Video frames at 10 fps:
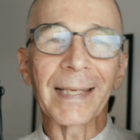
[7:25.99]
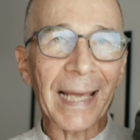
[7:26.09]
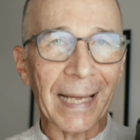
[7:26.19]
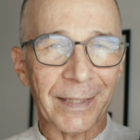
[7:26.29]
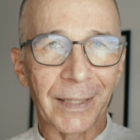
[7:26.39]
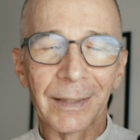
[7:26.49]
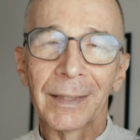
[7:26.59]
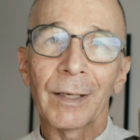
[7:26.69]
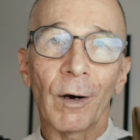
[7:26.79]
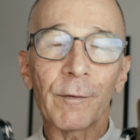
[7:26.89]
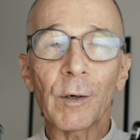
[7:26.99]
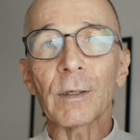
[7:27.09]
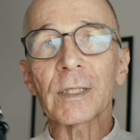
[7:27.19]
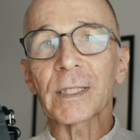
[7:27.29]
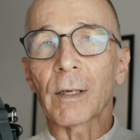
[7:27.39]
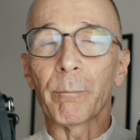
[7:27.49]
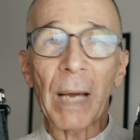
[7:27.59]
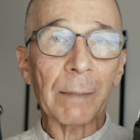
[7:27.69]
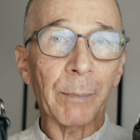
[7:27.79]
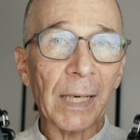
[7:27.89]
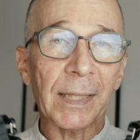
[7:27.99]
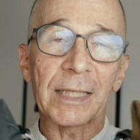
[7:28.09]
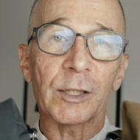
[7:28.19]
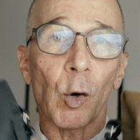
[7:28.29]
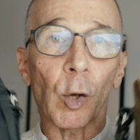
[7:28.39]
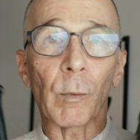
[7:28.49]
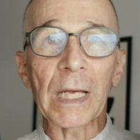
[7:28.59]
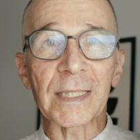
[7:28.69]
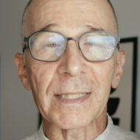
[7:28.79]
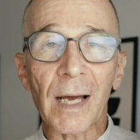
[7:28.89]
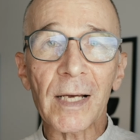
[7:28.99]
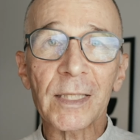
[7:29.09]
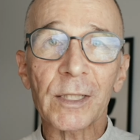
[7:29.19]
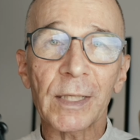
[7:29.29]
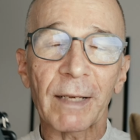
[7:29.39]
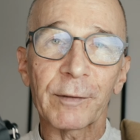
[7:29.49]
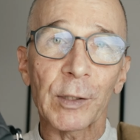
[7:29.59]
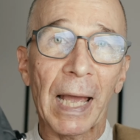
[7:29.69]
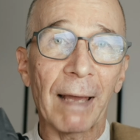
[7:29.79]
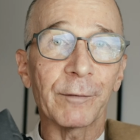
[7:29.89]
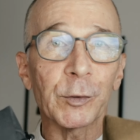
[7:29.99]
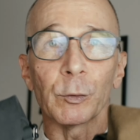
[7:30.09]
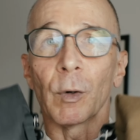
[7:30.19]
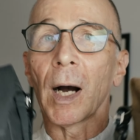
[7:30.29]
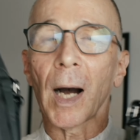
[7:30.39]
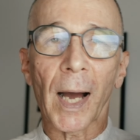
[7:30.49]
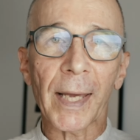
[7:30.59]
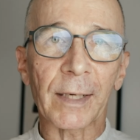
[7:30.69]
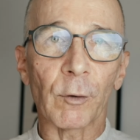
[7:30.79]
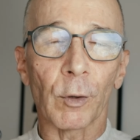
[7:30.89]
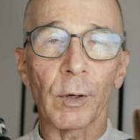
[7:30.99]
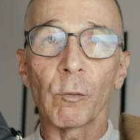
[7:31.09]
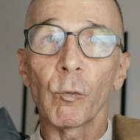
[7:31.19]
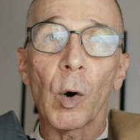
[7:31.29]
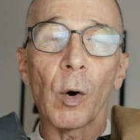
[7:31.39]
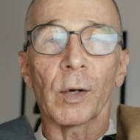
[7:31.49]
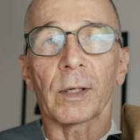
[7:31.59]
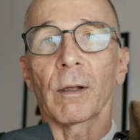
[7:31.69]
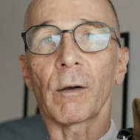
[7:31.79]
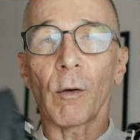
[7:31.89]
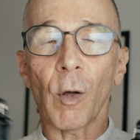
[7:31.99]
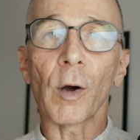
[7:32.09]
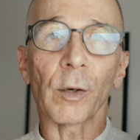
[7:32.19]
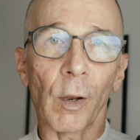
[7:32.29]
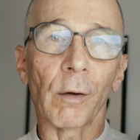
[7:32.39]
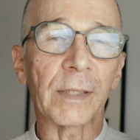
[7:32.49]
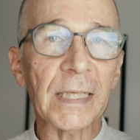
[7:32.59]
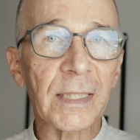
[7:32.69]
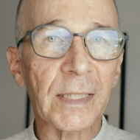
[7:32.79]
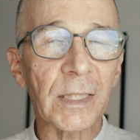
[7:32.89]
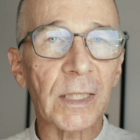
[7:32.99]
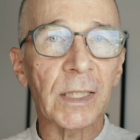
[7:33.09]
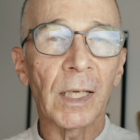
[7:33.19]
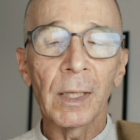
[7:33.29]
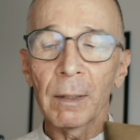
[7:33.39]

get of course, a backpack is always nicer if you have to hike or walk a long, long distance,